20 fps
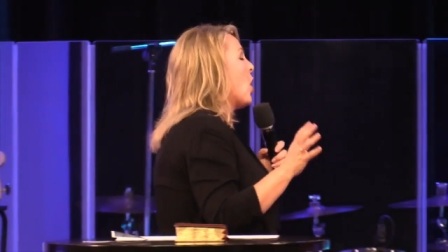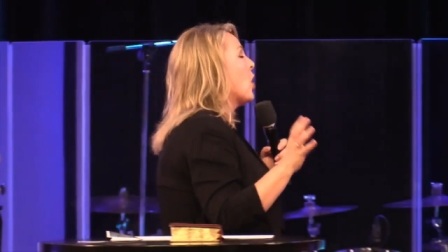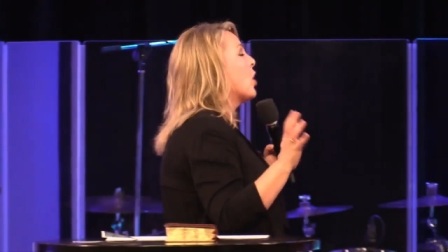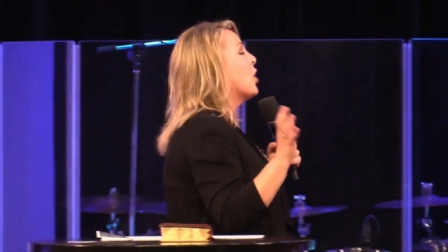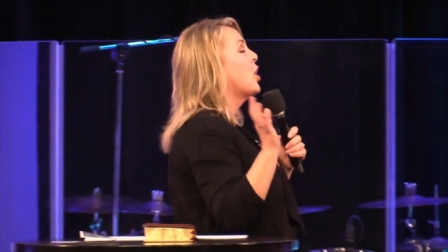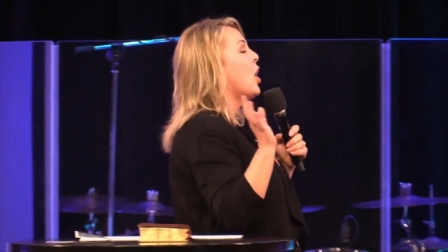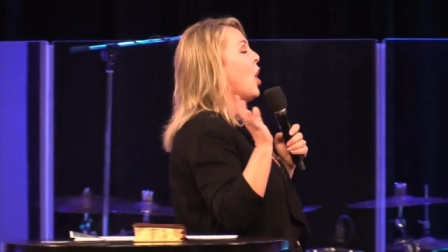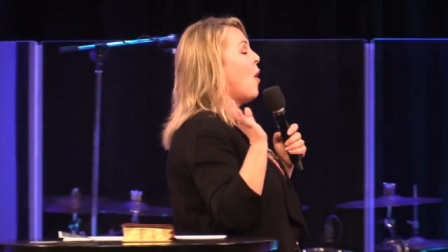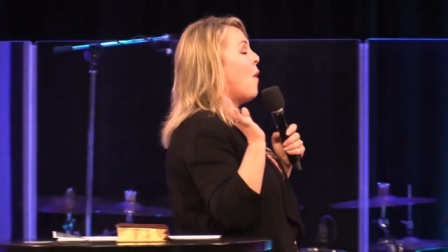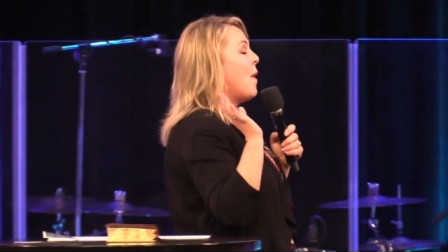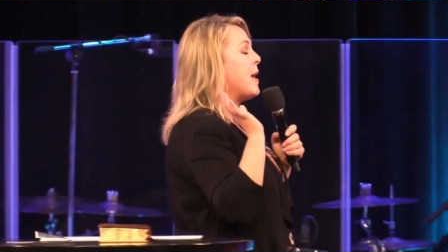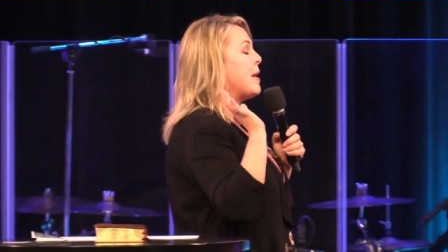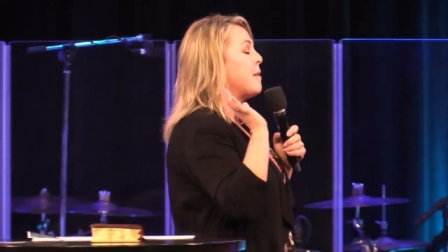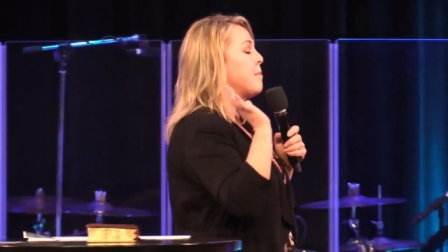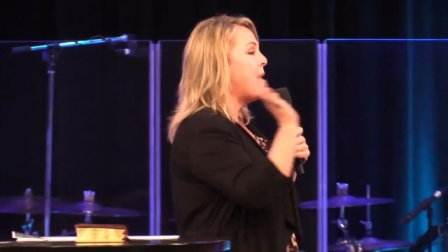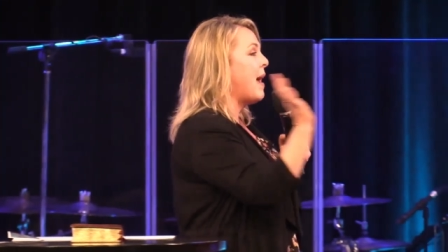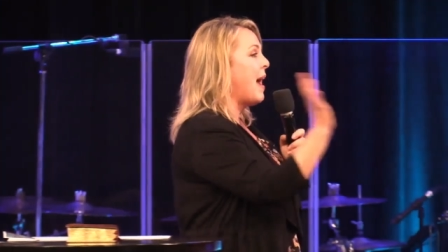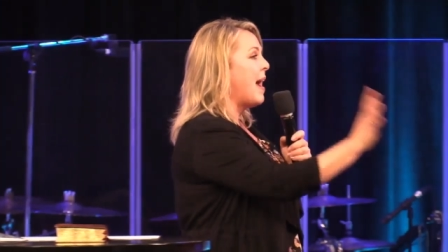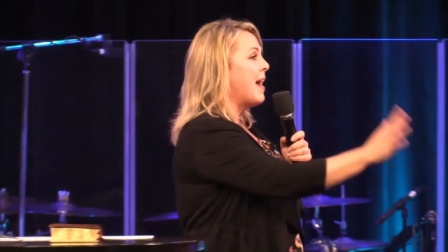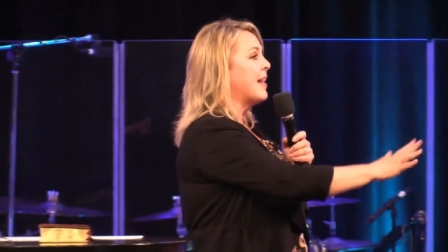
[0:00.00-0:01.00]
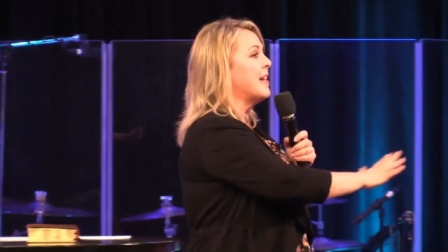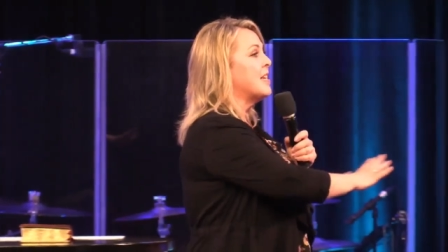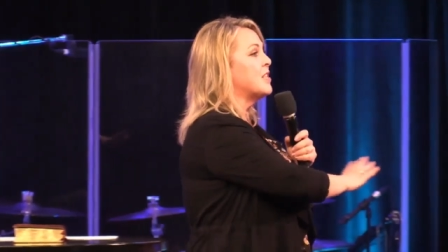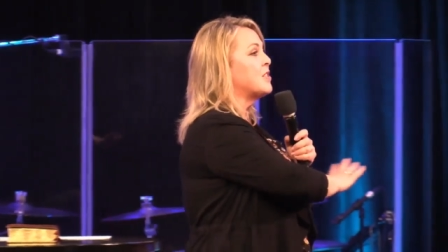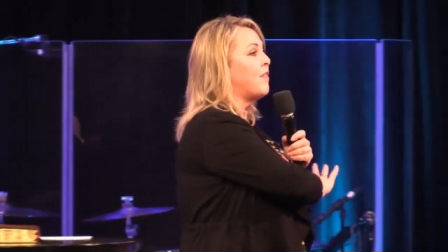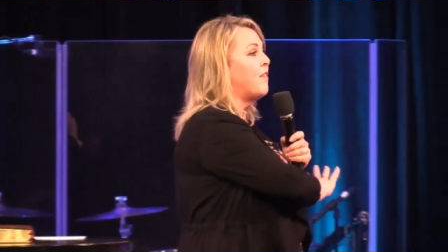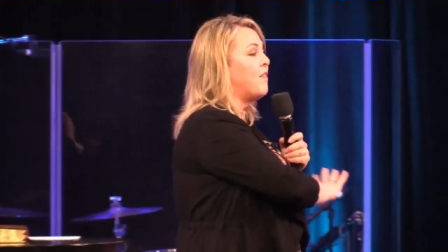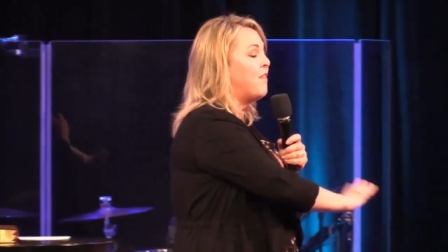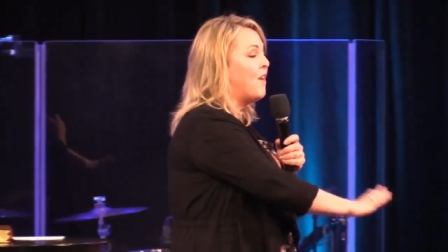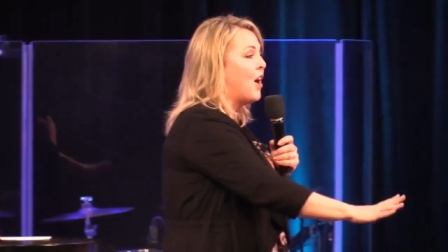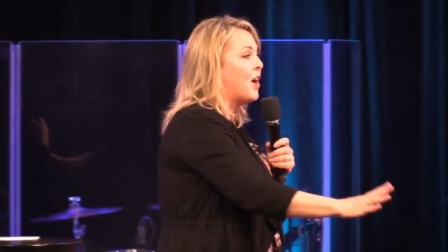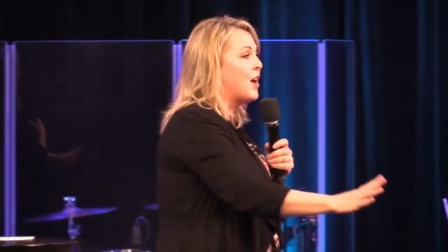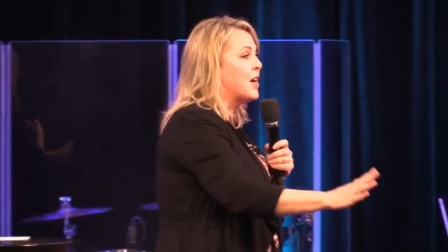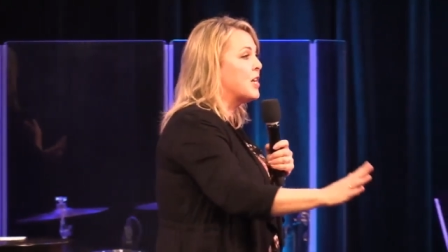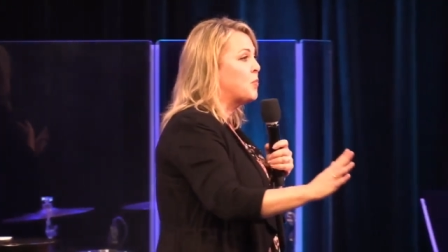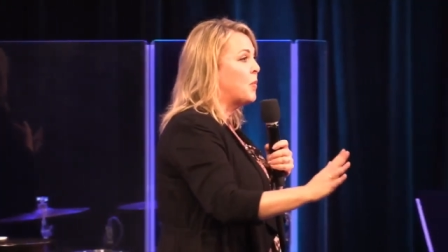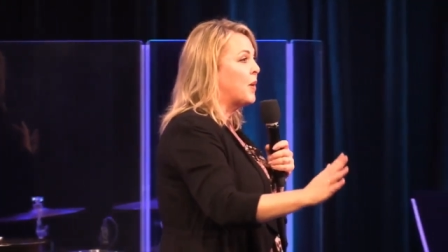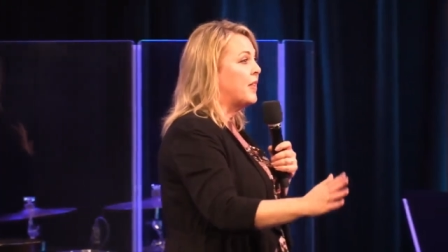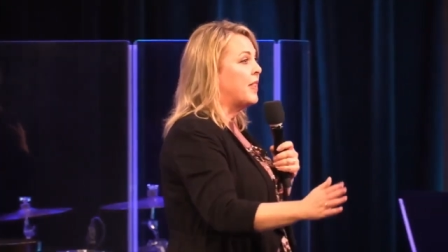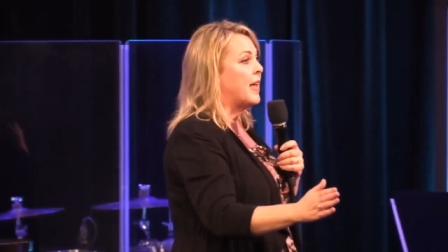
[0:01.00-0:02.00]
going back as far as
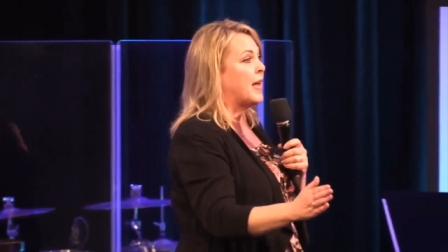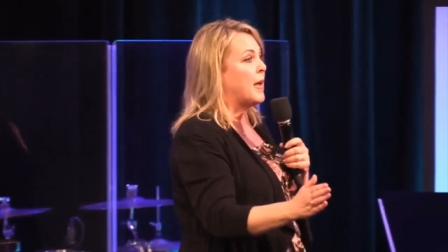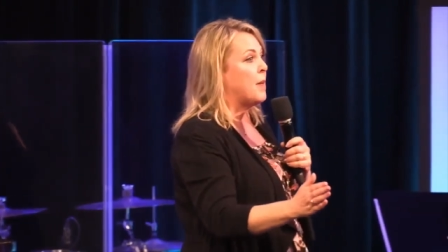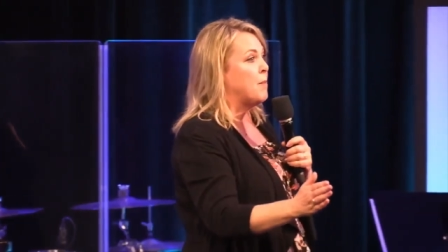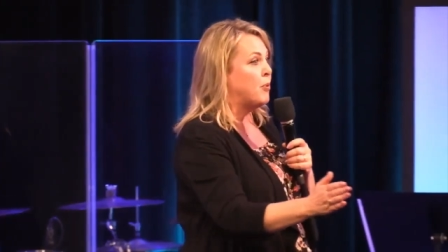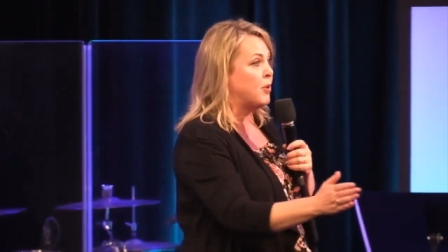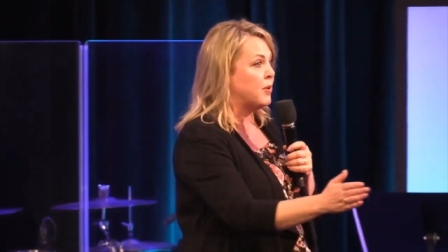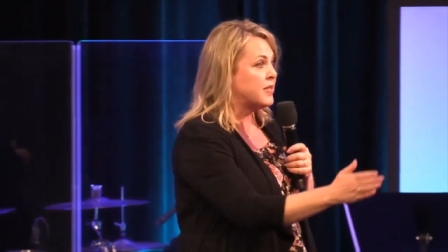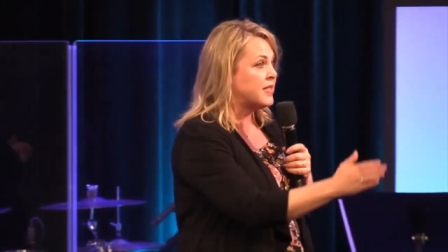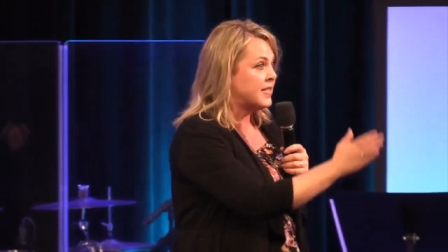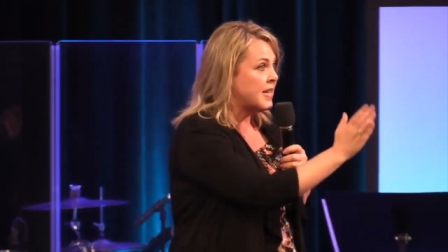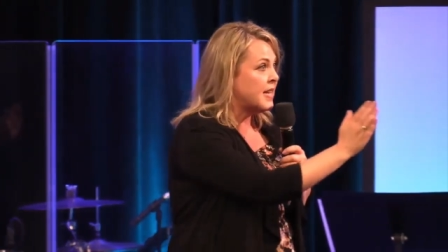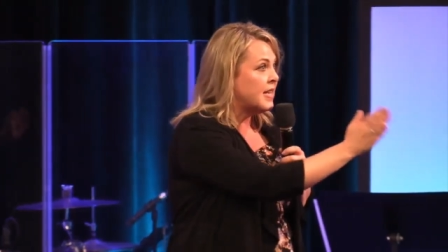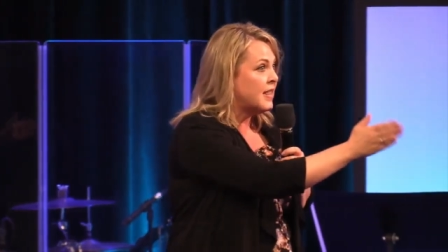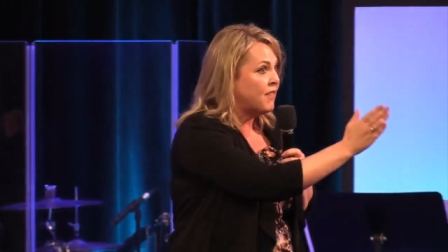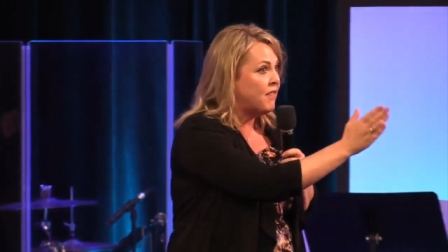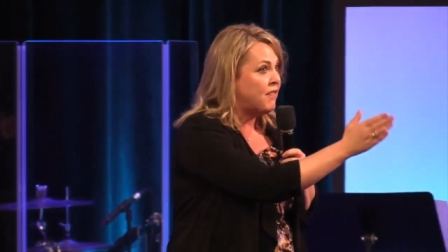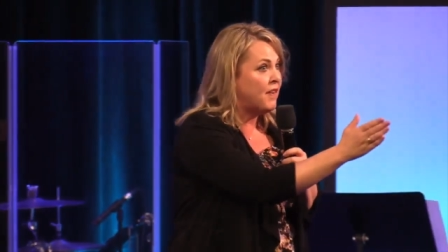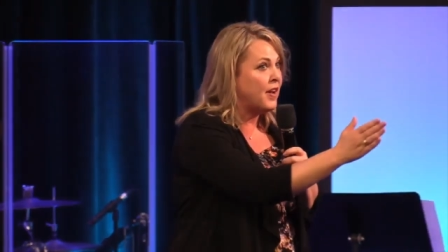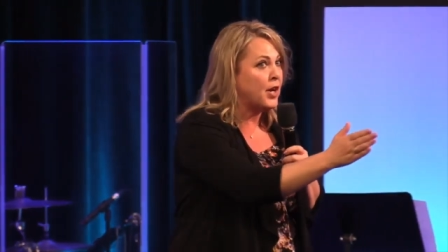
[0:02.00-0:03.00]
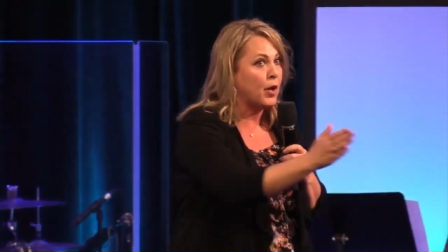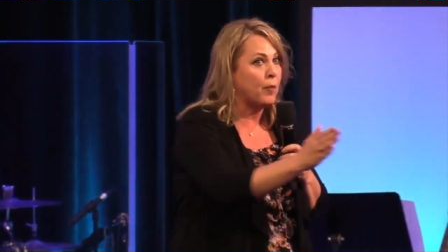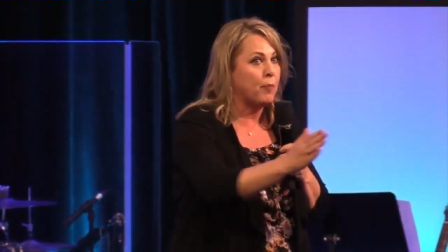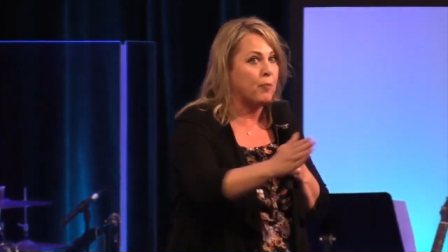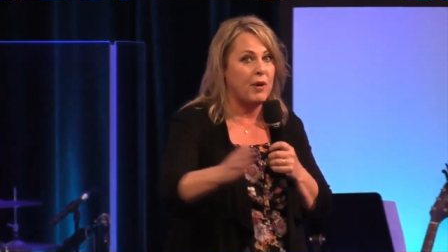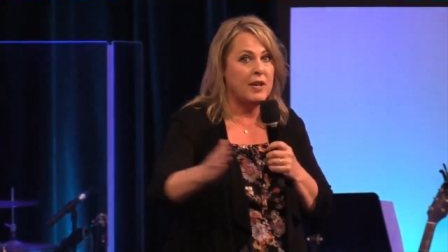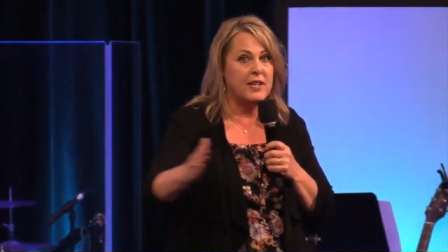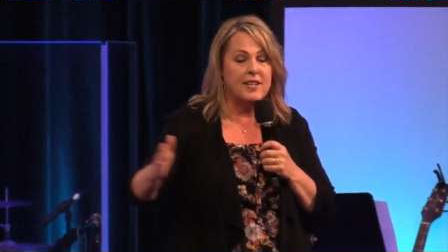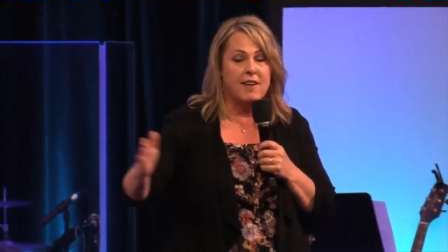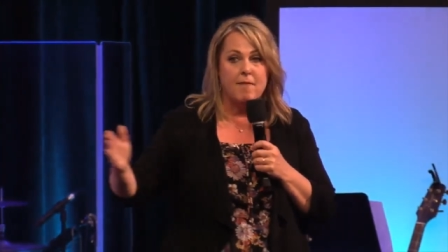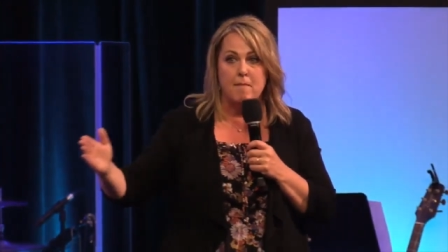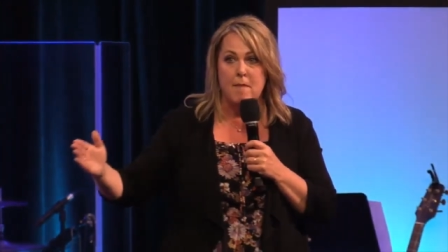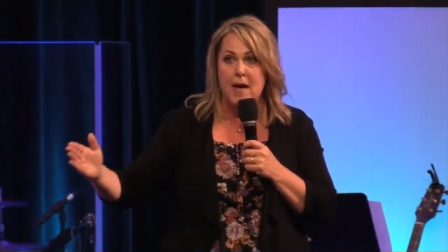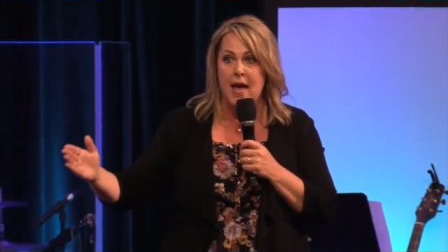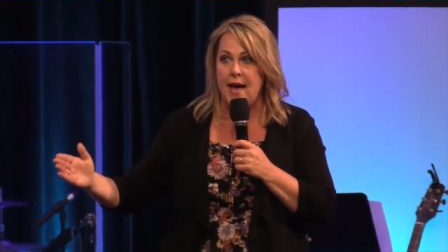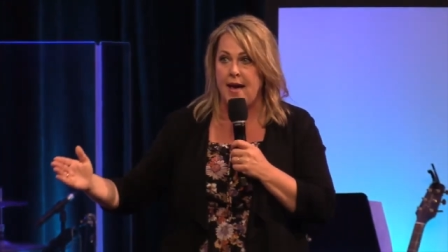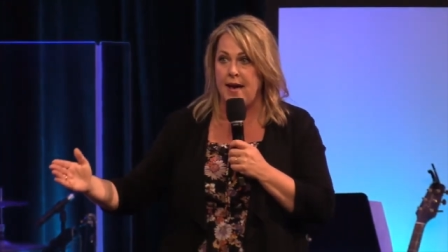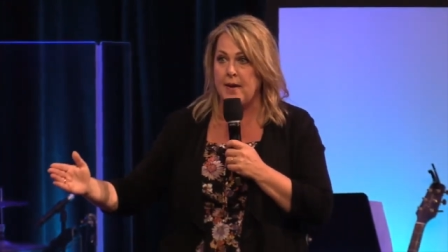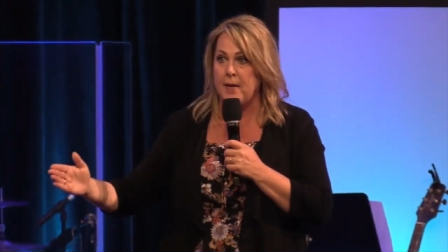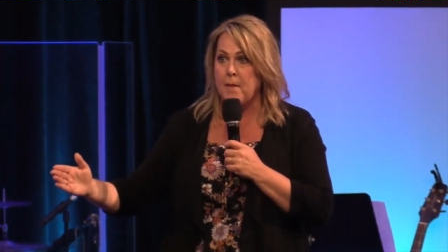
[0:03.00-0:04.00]
where they can put, see the fingerprint of
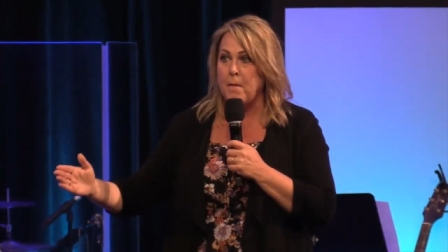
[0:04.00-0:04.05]
man.